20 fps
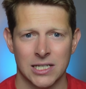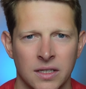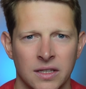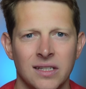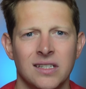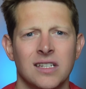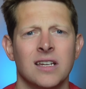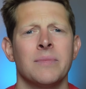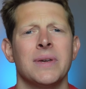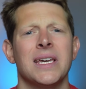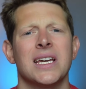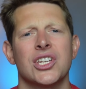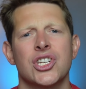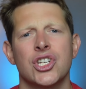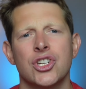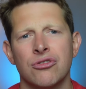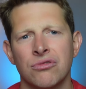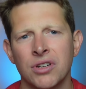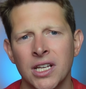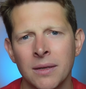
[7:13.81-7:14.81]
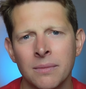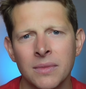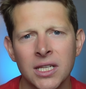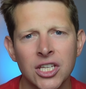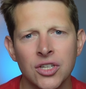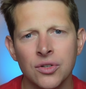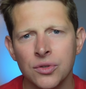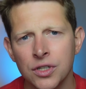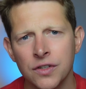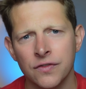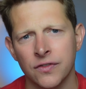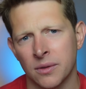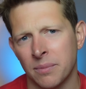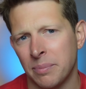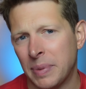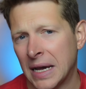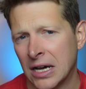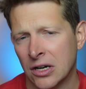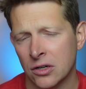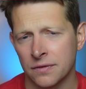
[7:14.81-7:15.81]
This can be extremely useful and
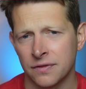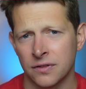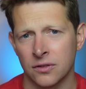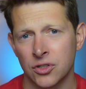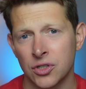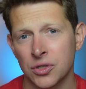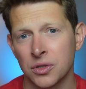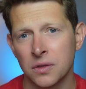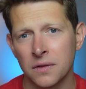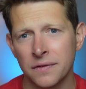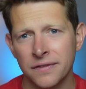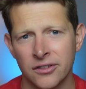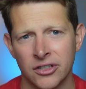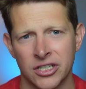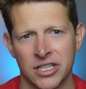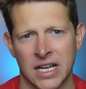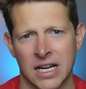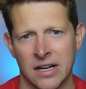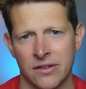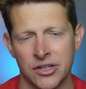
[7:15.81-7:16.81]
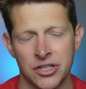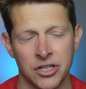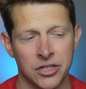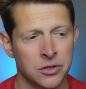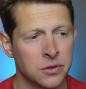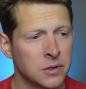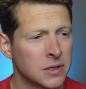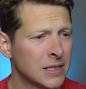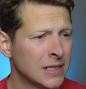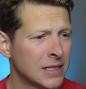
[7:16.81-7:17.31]
powerful tool for retirees who